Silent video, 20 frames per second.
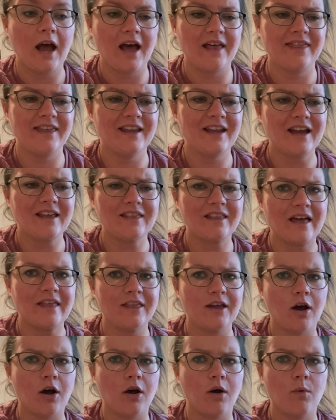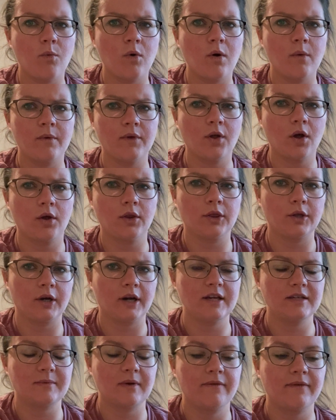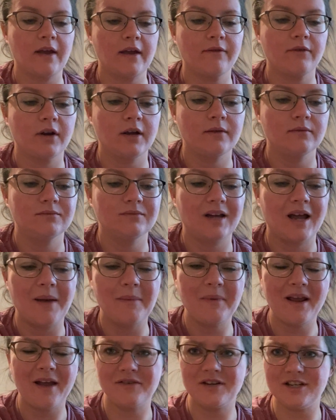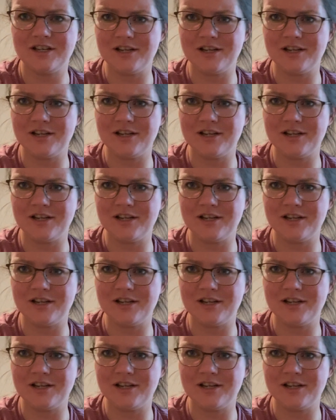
I think the one with all 3 is my favorite. I'm gonna have to